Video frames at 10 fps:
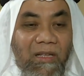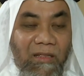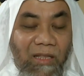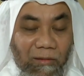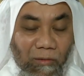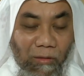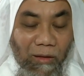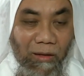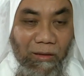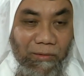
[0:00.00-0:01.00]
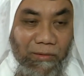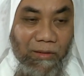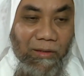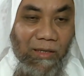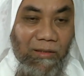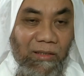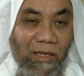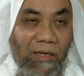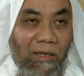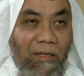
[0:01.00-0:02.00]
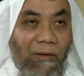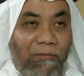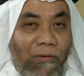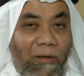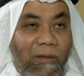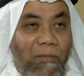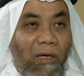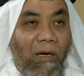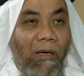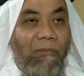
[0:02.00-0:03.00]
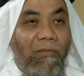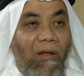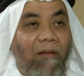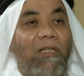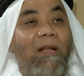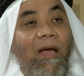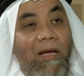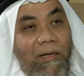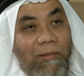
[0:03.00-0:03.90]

dhikrullah can take in a form of a salah.